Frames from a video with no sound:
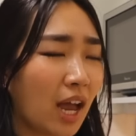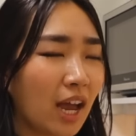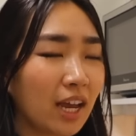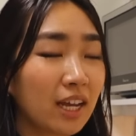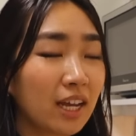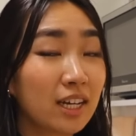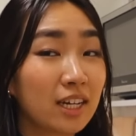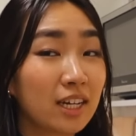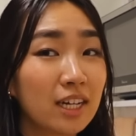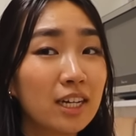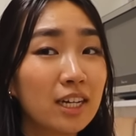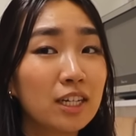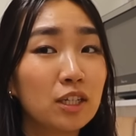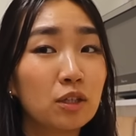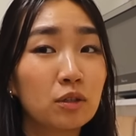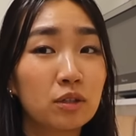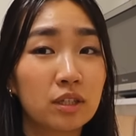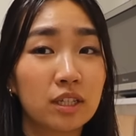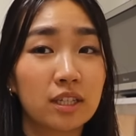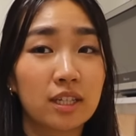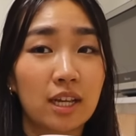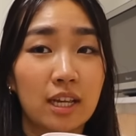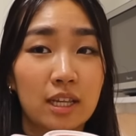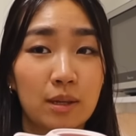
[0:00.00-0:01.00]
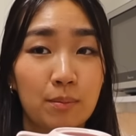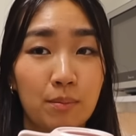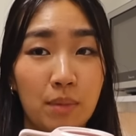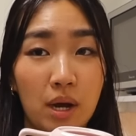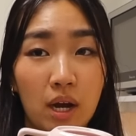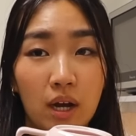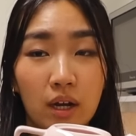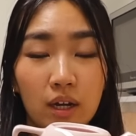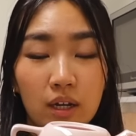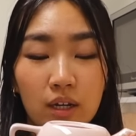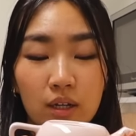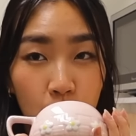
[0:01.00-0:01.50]
I could use this as a
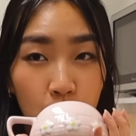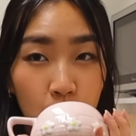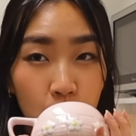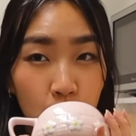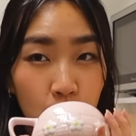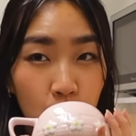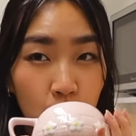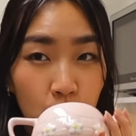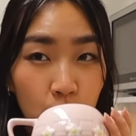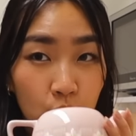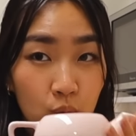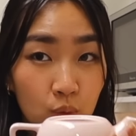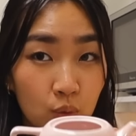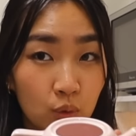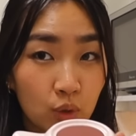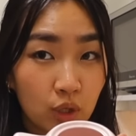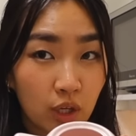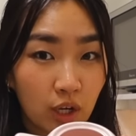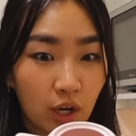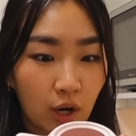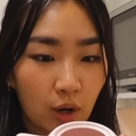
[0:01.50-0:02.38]
mug, you